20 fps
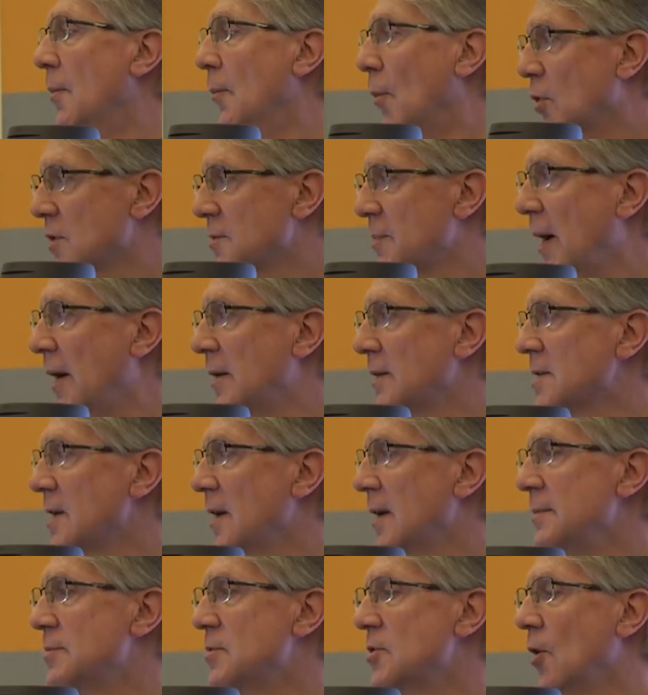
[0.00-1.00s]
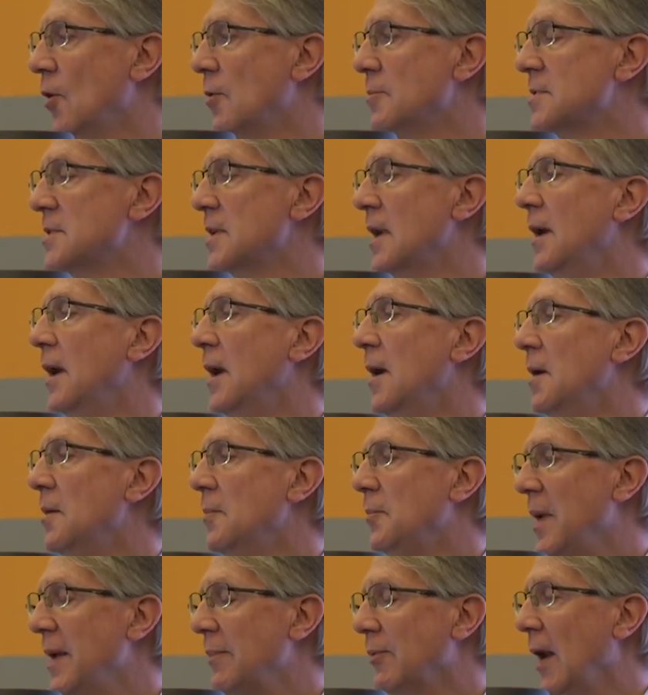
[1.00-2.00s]
more part-time jobs.
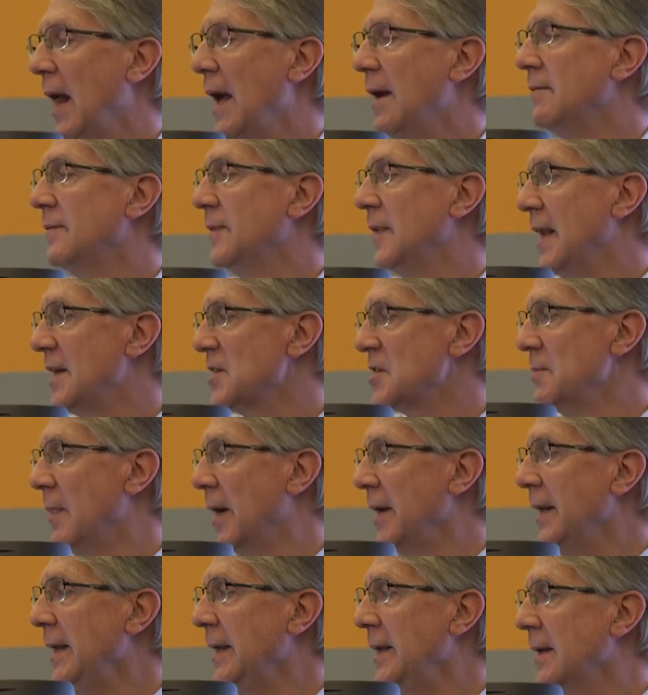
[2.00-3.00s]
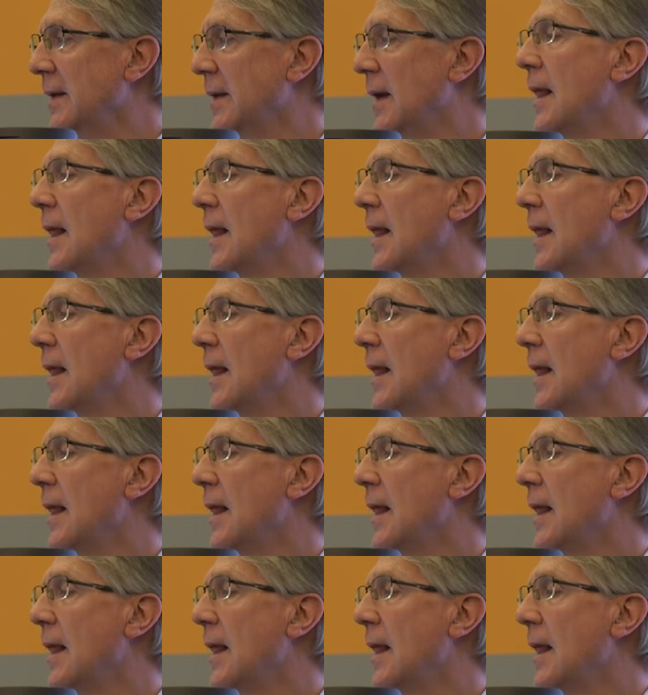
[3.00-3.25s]
People have less money.